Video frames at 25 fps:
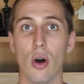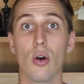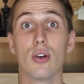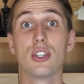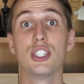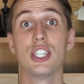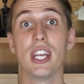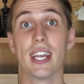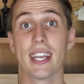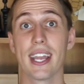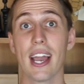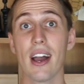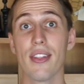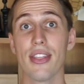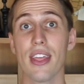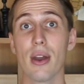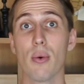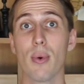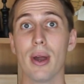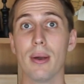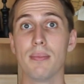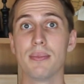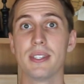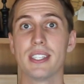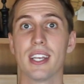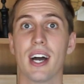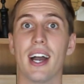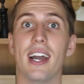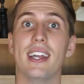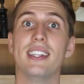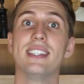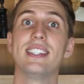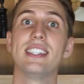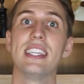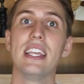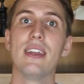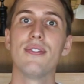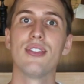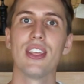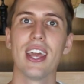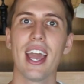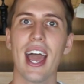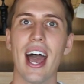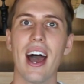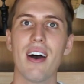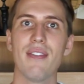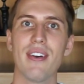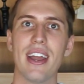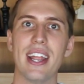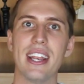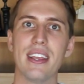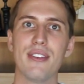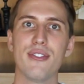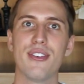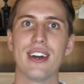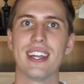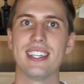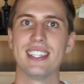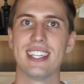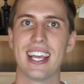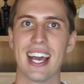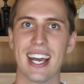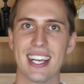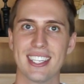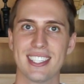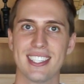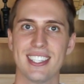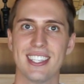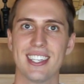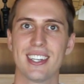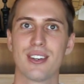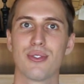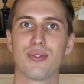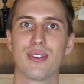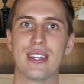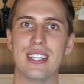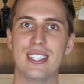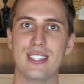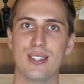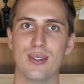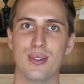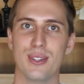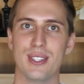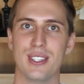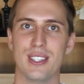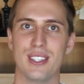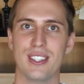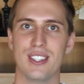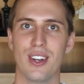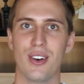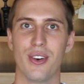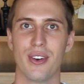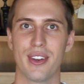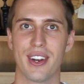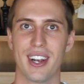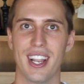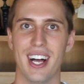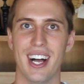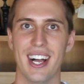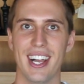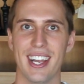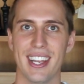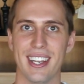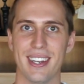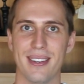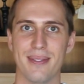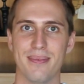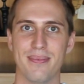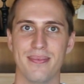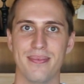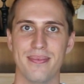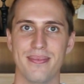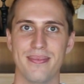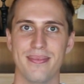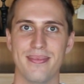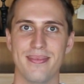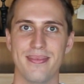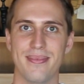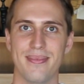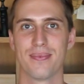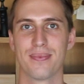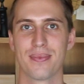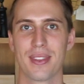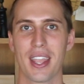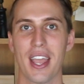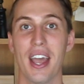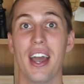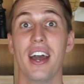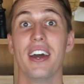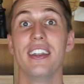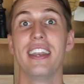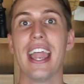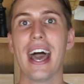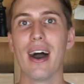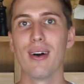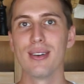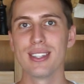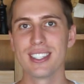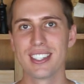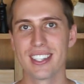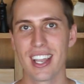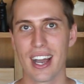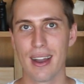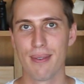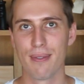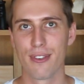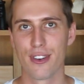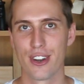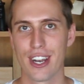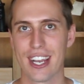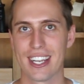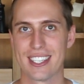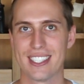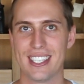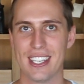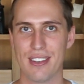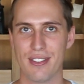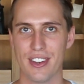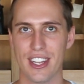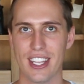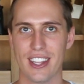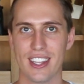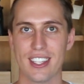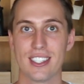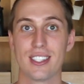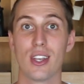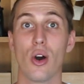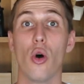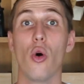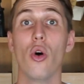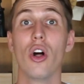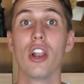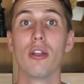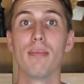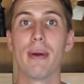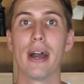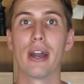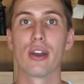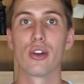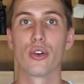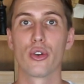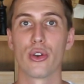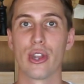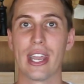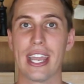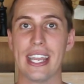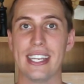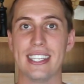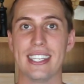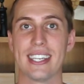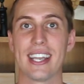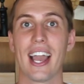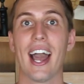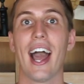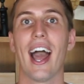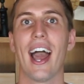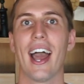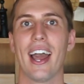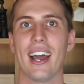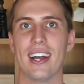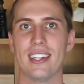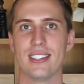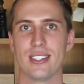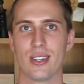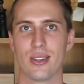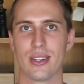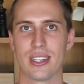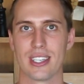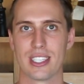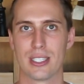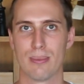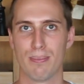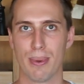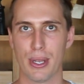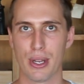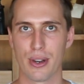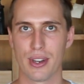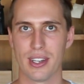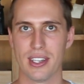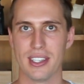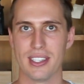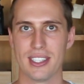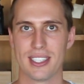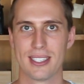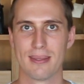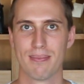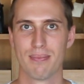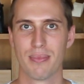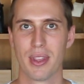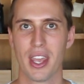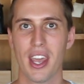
or check out their website and see if they have any fantastic resources online. Now it's time for an activity that's all about creating a hands-on experience.